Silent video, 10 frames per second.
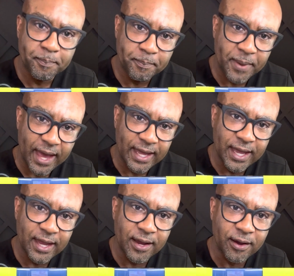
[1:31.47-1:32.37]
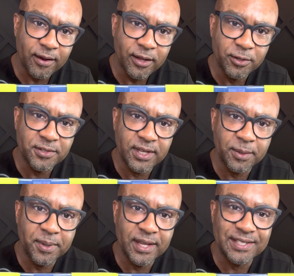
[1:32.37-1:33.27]
back here, you see the
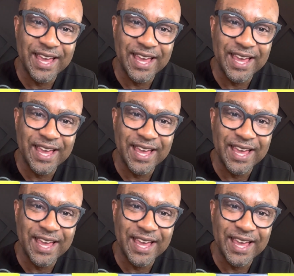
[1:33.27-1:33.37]
penis